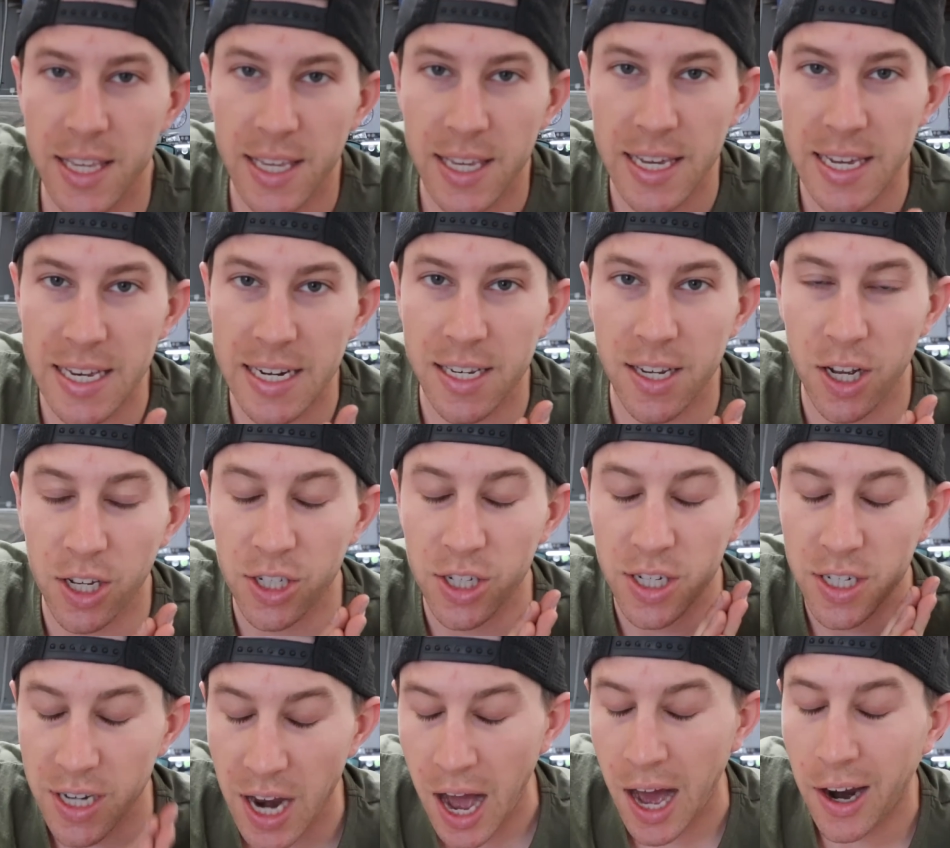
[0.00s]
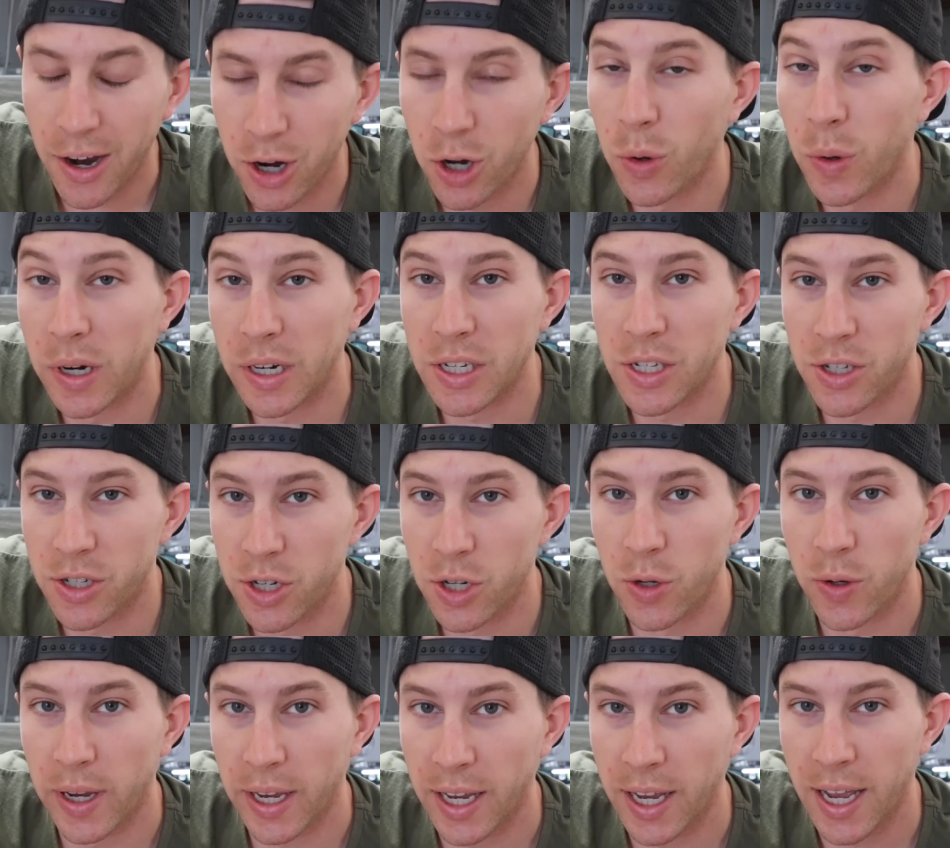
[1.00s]
he does not know what he's
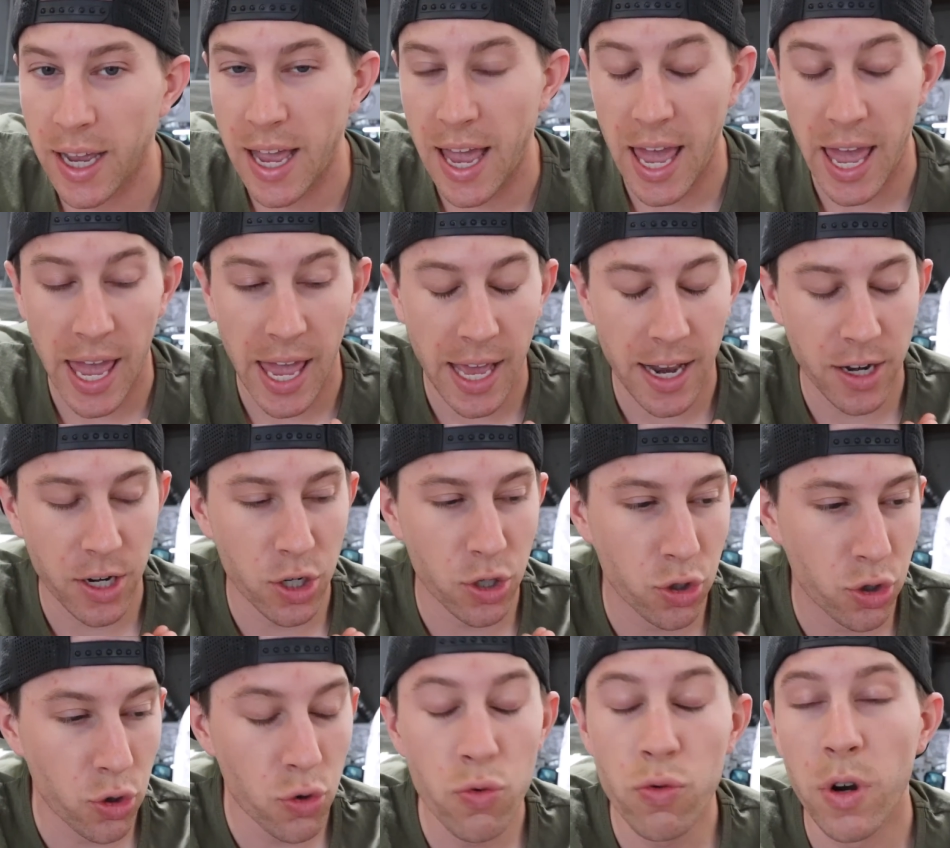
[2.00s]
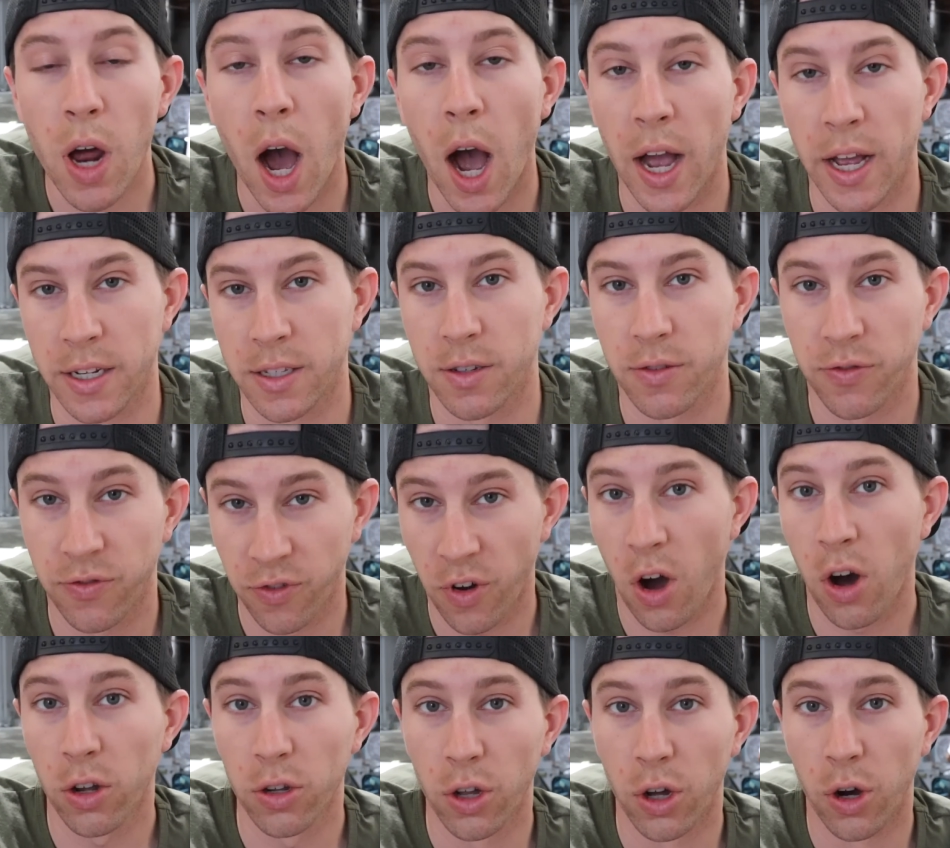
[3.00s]
doing and do not
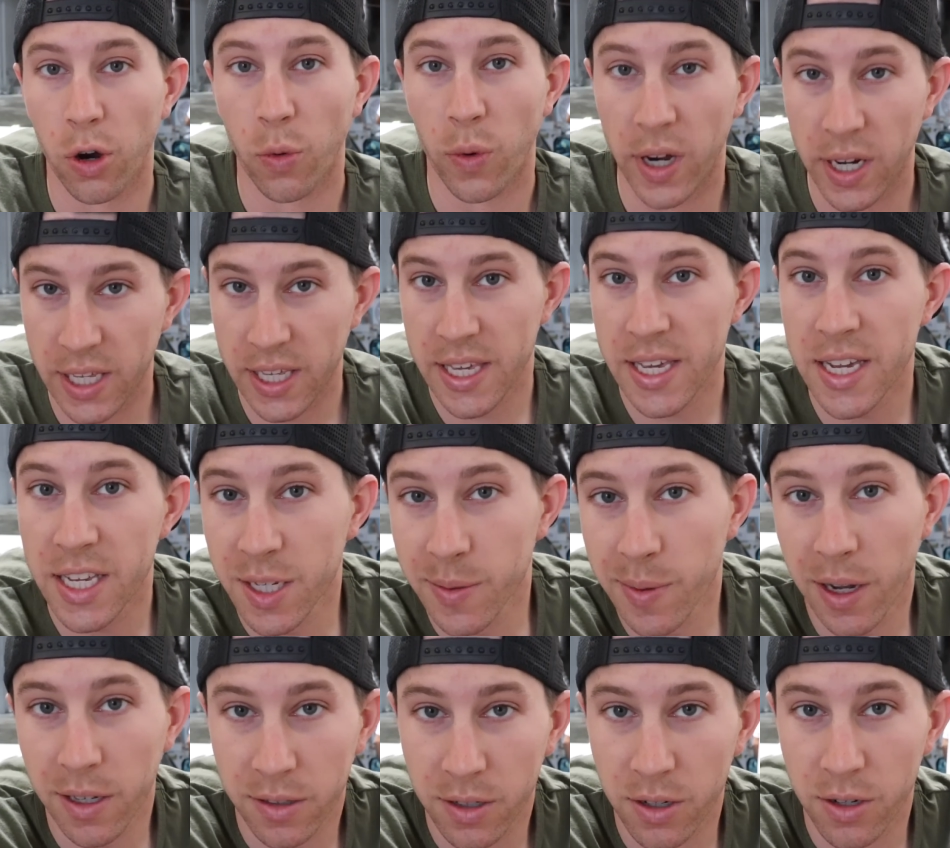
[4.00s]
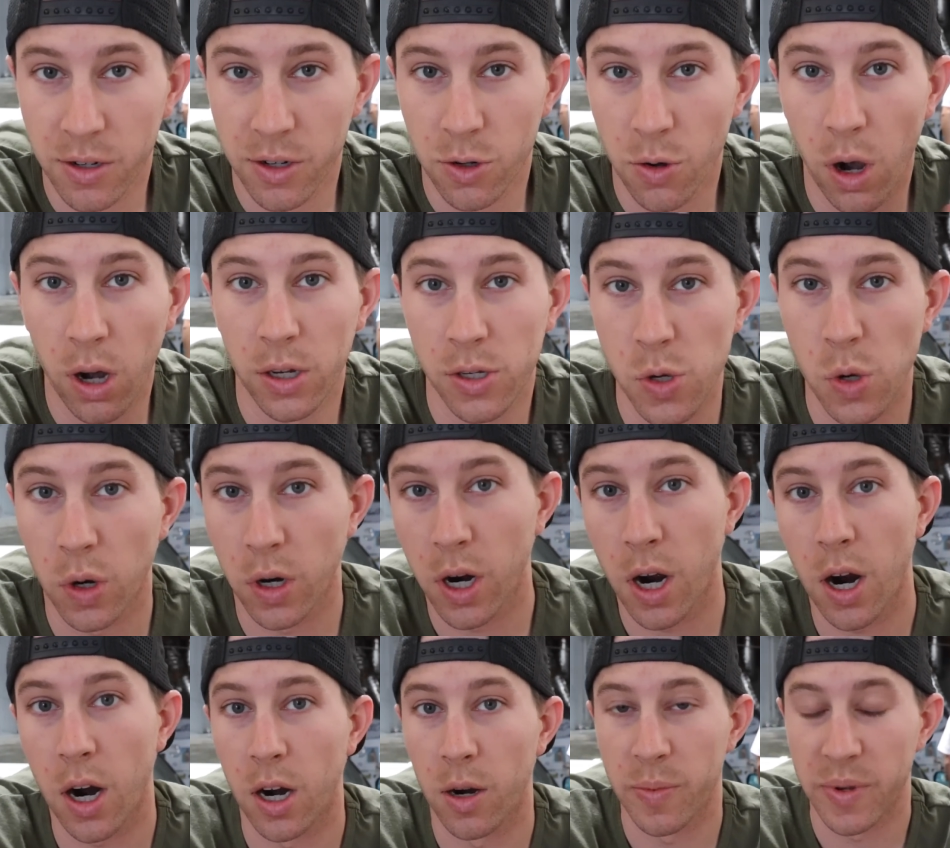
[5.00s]
follow what he's about to do on your
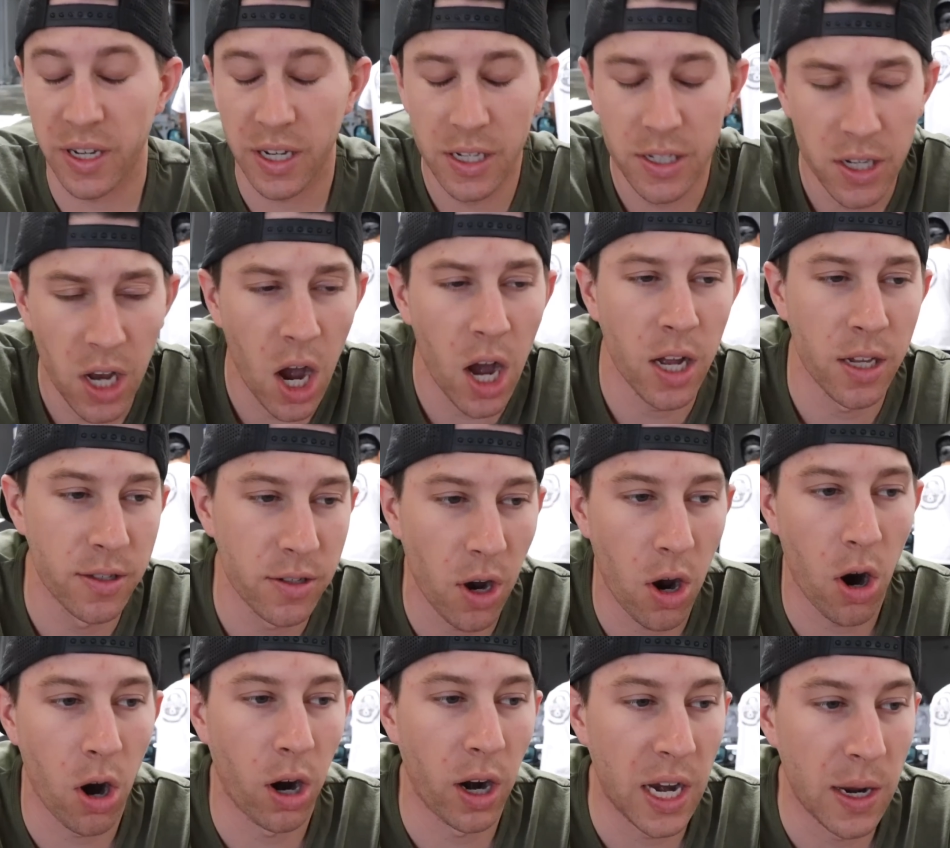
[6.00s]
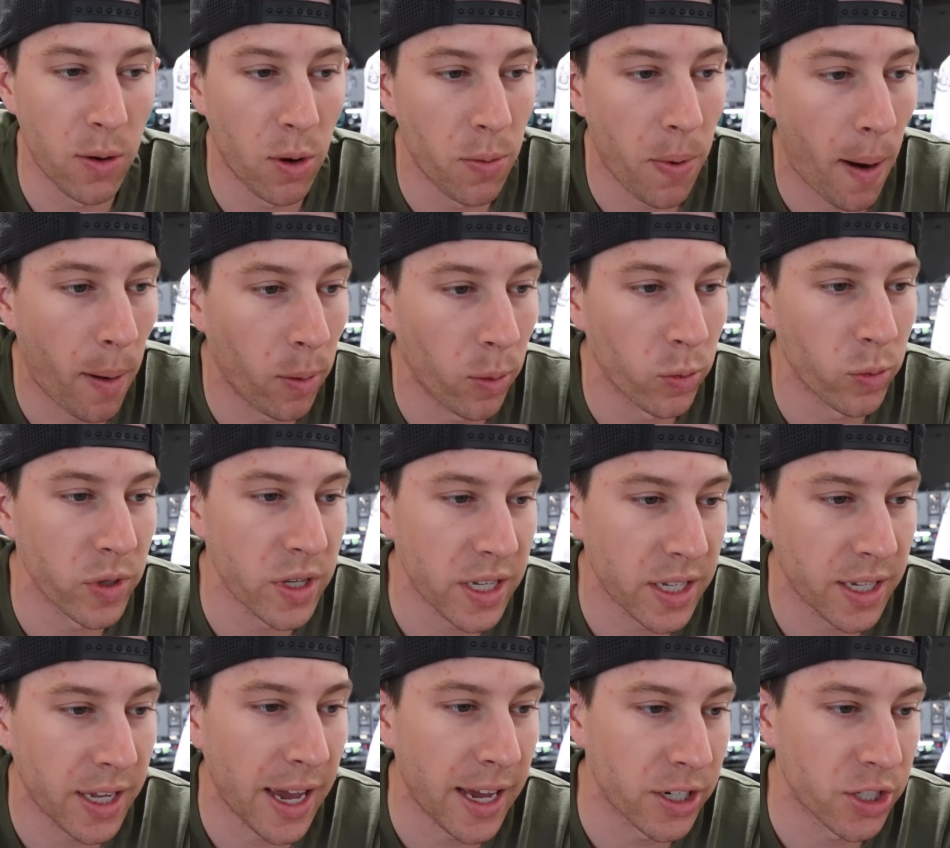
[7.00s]
car because odds are it will probably
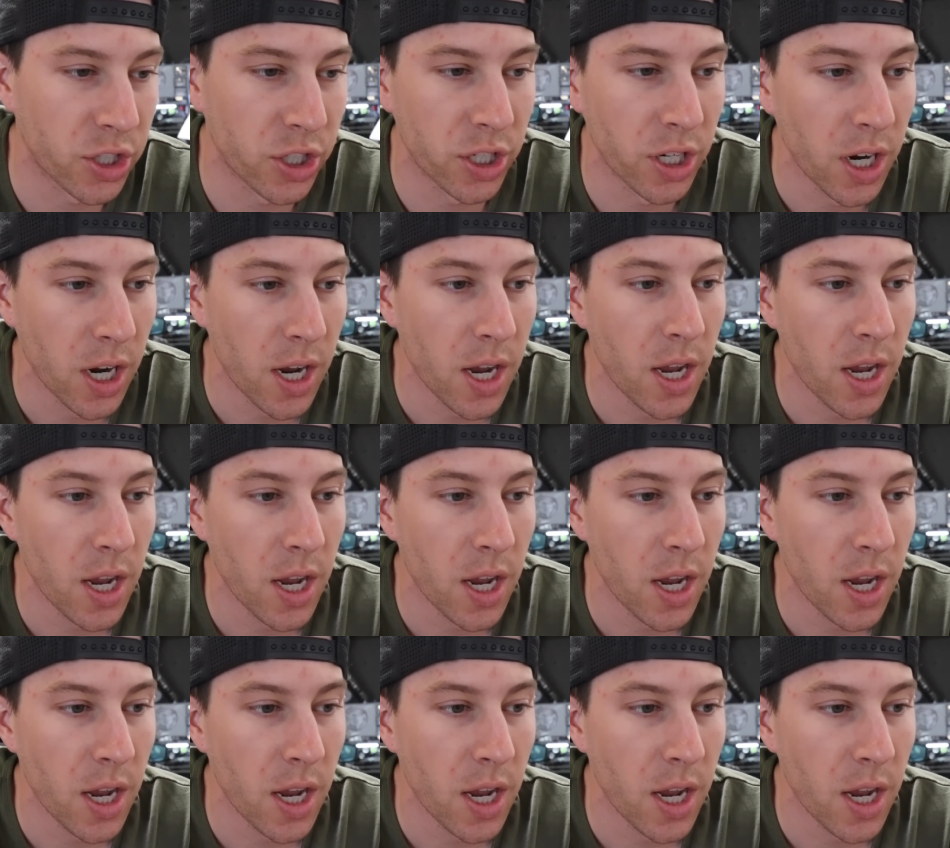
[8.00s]
catch